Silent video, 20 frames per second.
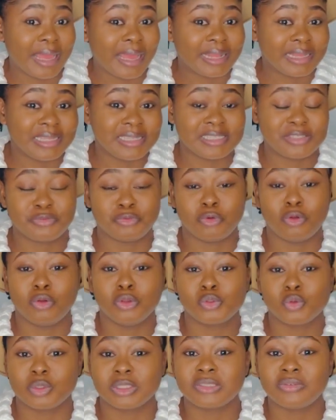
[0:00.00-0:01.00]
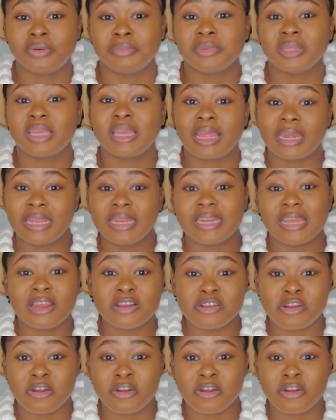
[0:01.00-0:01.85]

at least it was from the Canadian